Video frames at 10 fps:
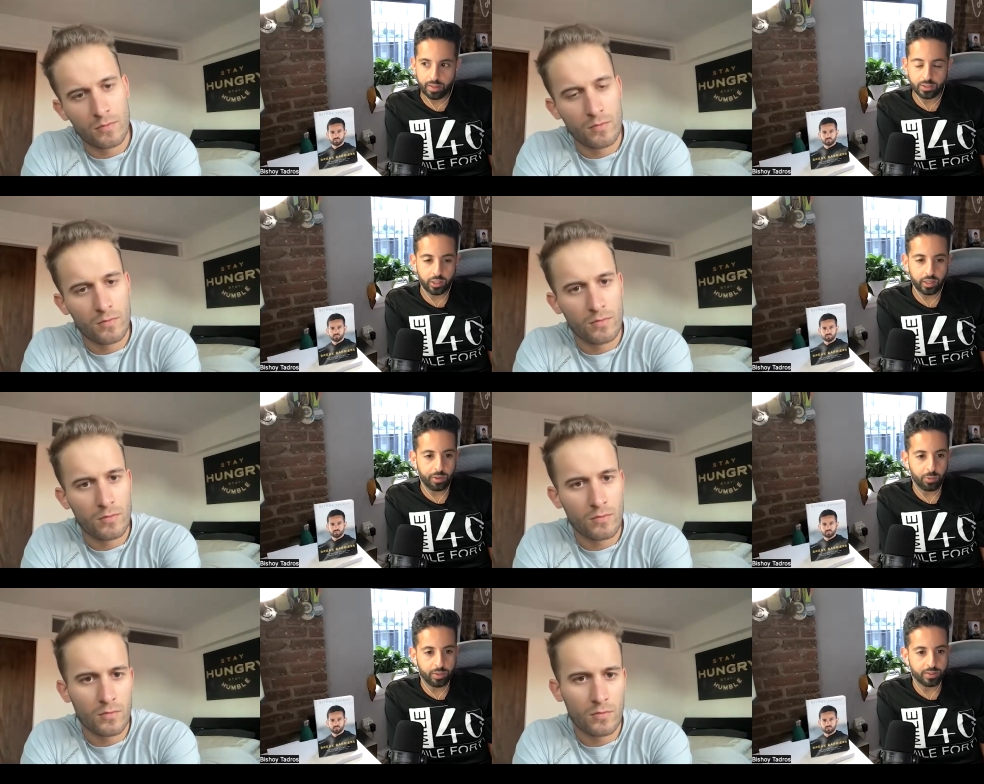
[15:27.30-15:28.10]
Speaker 1: let's talk
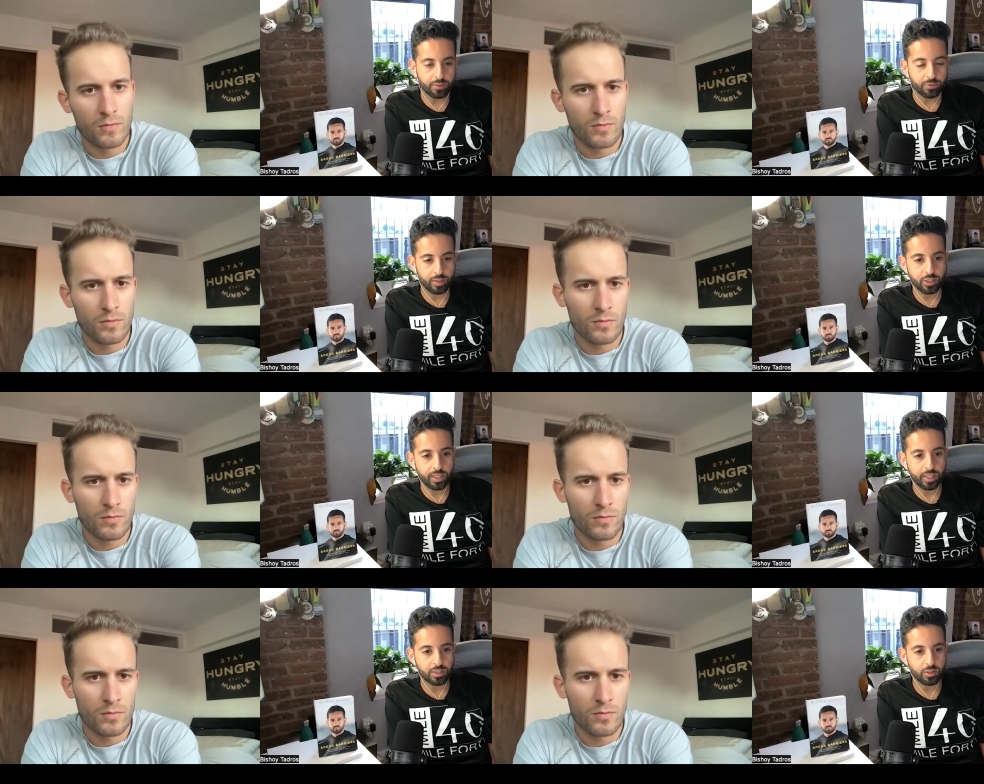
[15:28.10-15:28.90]
about what
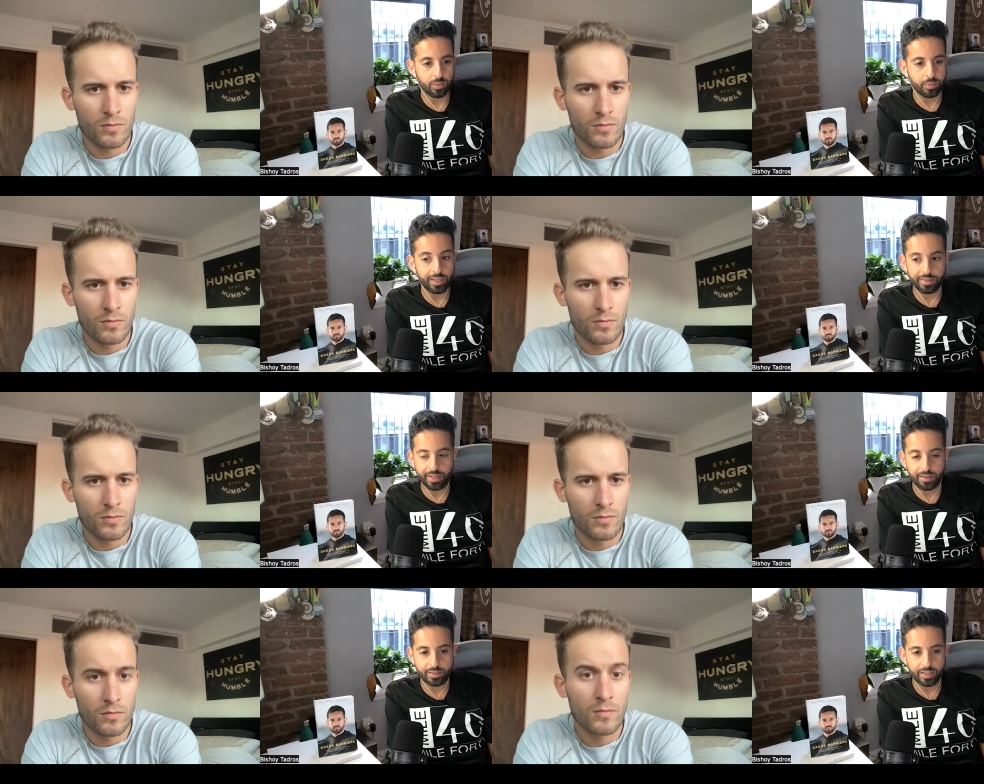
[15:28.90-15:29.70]
differentiates you. I mean, on
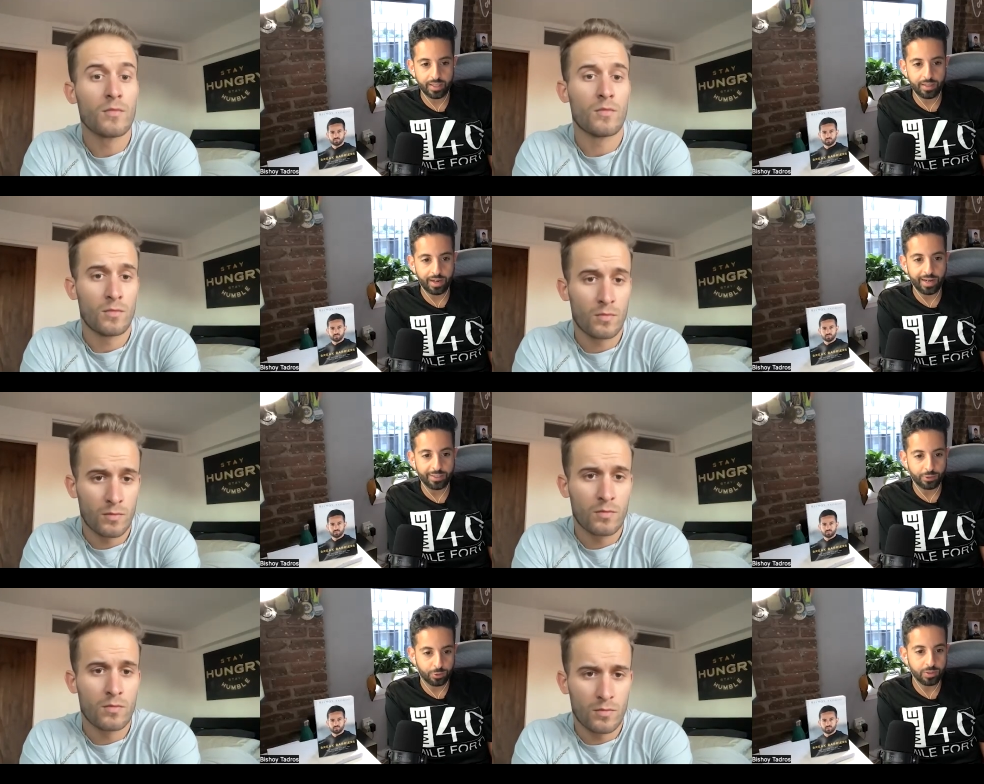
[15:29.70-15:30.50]
the outside,
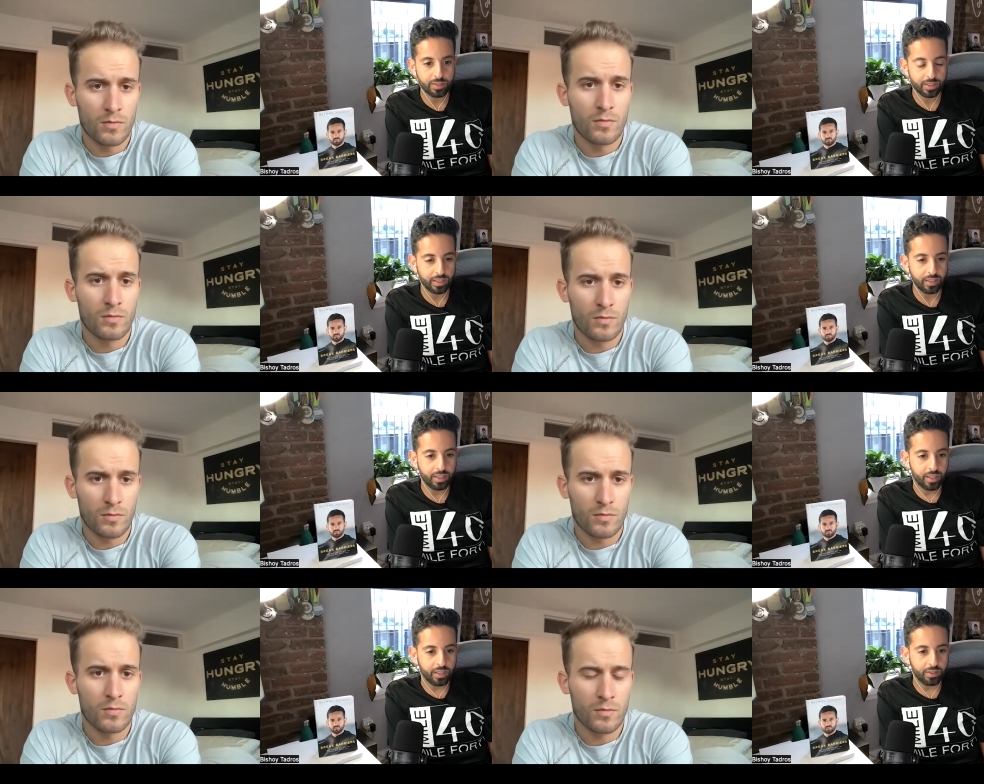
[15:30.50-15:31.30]
I do see,
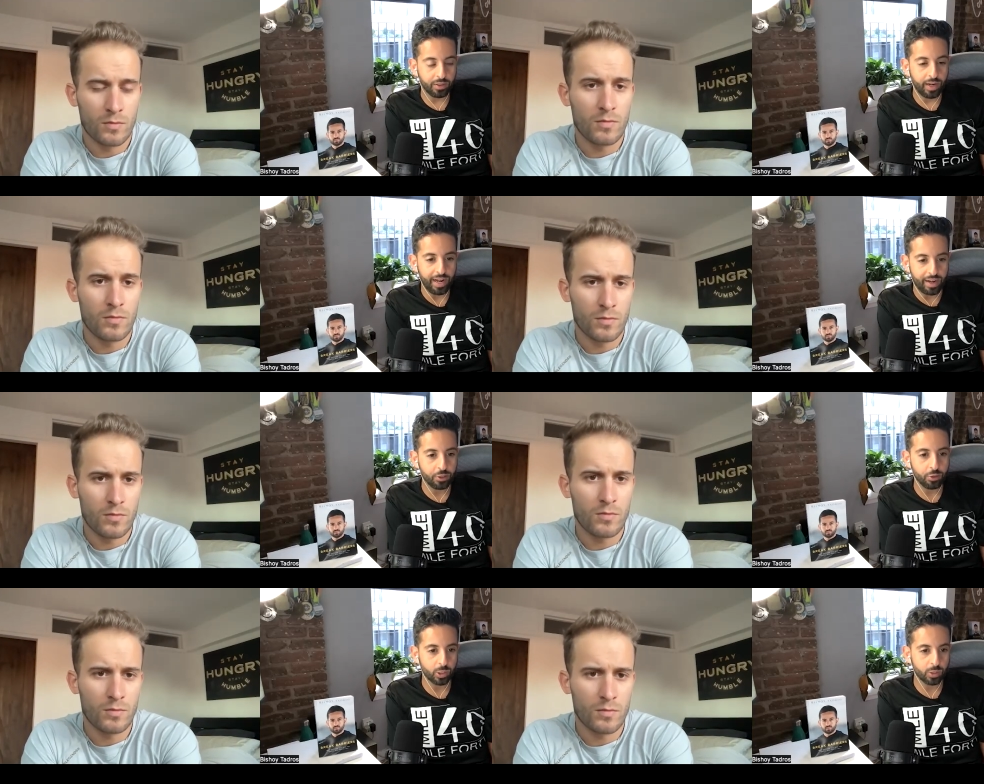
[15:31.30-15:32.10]
you know, how
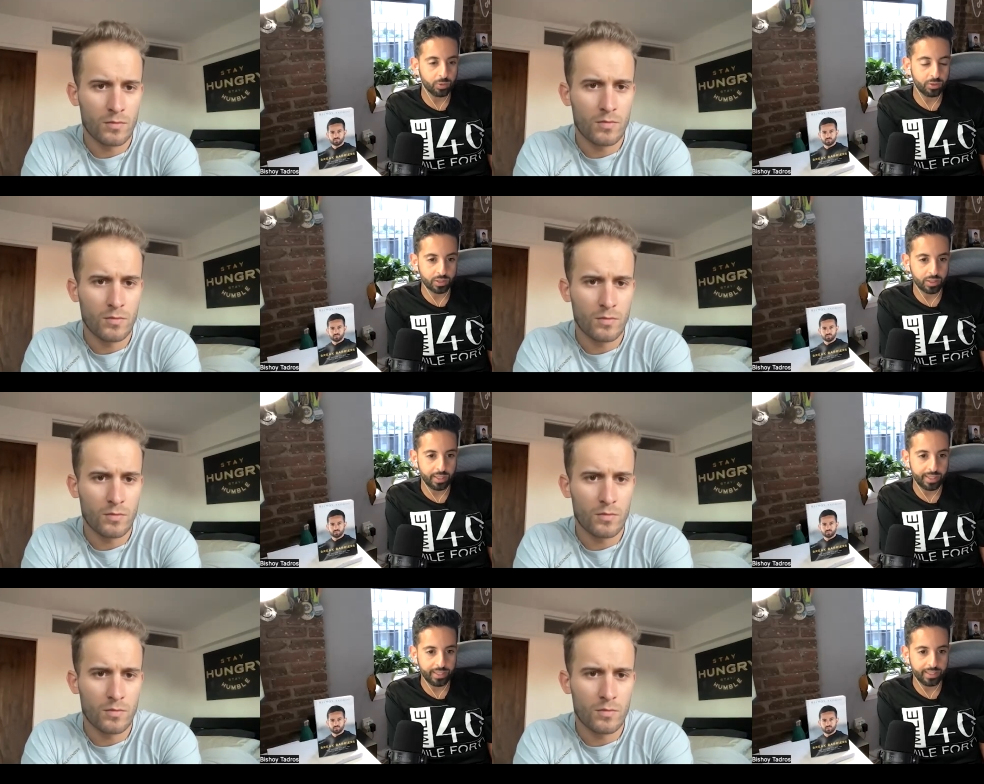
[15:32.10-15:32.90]
you work with your
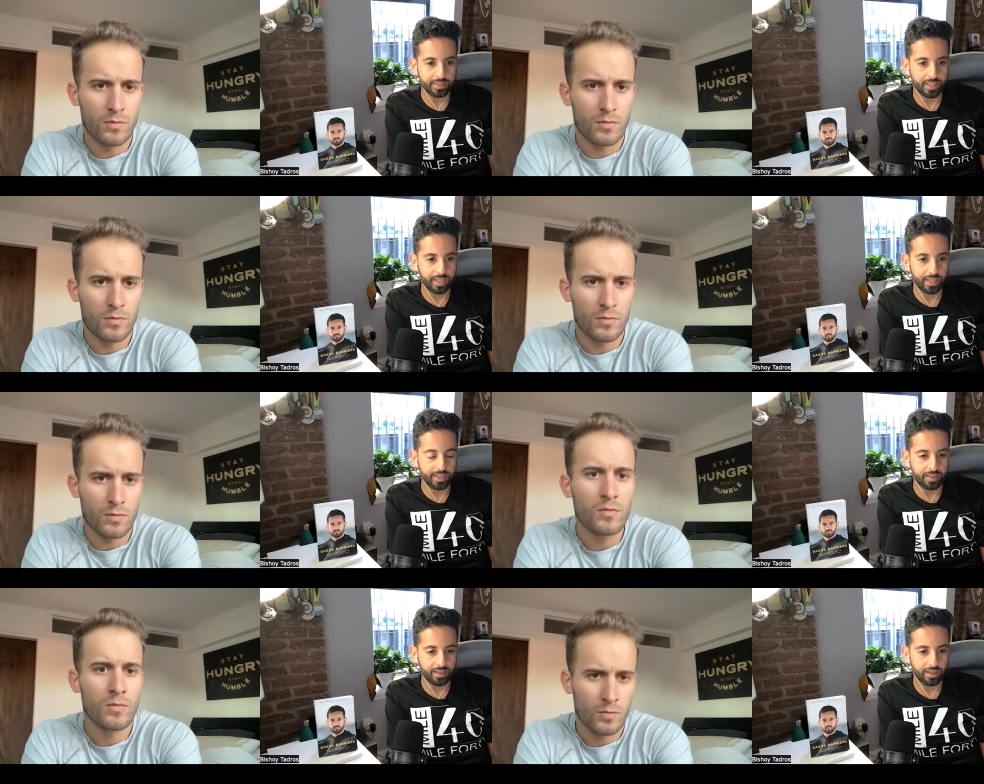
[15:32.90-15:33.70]
clients.
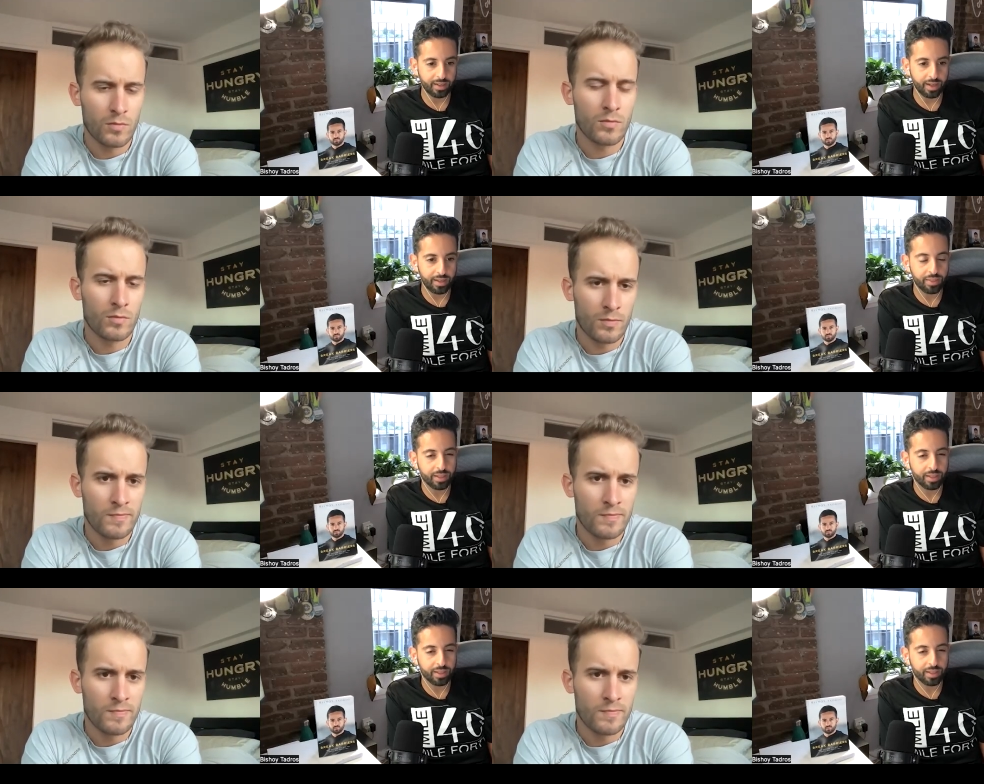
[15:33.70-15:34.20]
And I, I